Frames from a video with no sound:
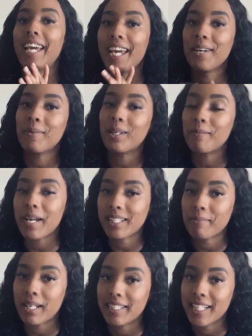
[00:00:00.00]
Hey, welcome back
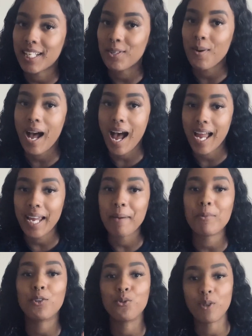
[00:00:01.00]
to my channel. I
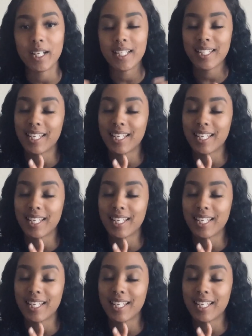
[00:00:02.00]
am Chris,